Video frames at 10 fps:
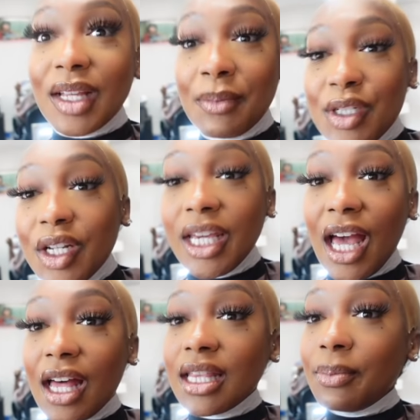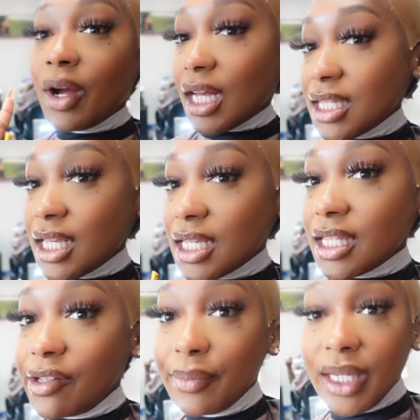I'm gonna show y'all the process
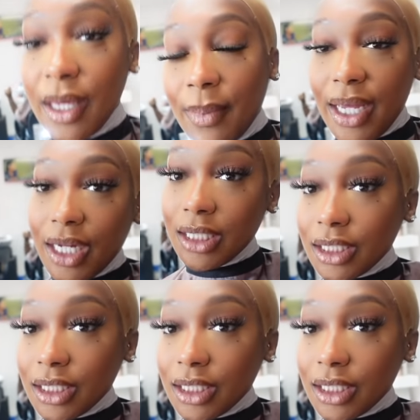of me getting my hair